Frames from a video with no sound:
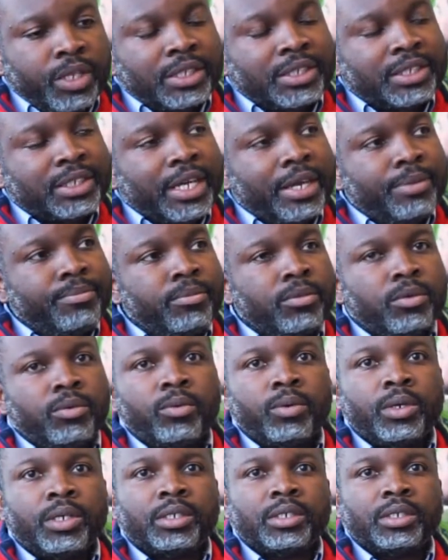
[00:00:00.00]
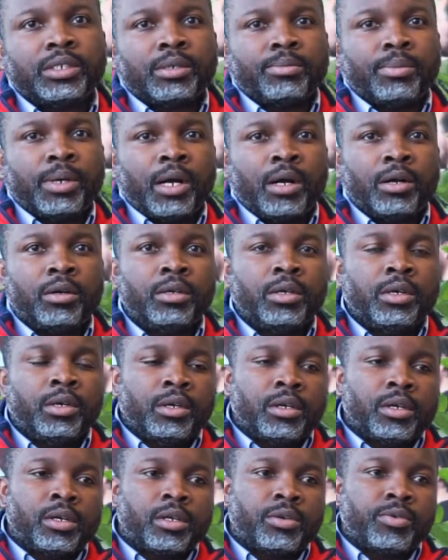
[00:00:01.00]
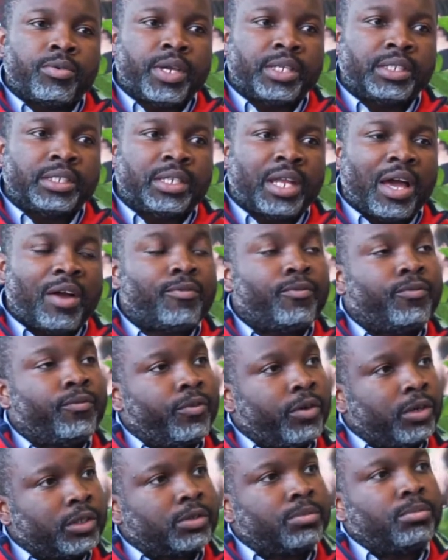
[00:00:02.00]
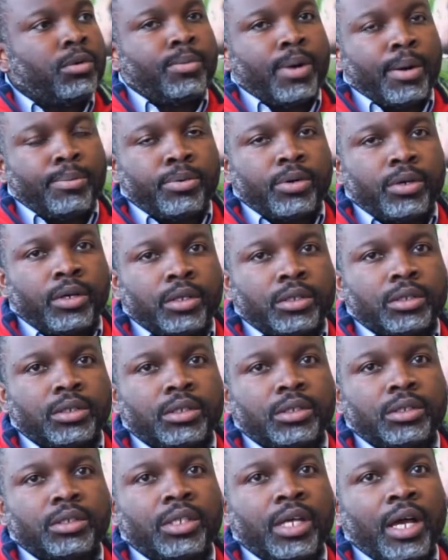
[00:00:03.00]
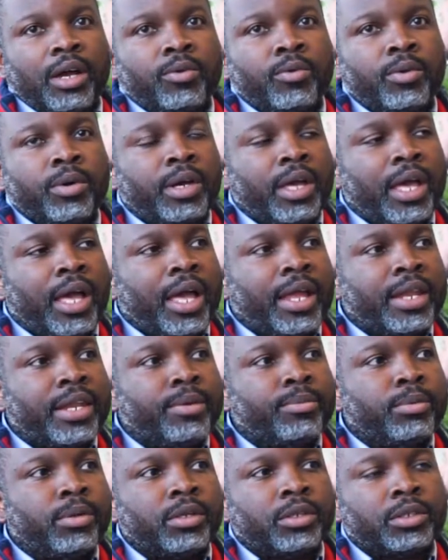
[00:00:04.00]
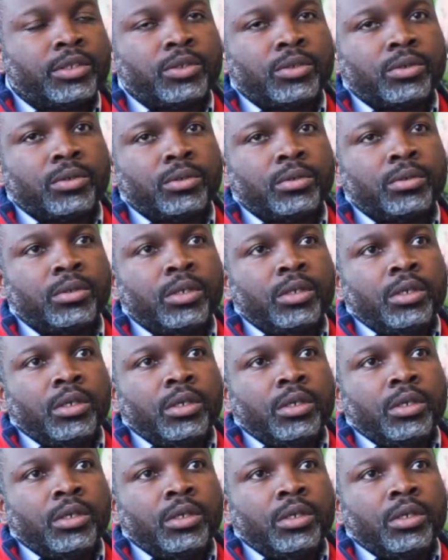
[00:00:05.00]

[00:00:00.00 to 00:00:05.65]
team, which is about creating our first mobile product that will enable us to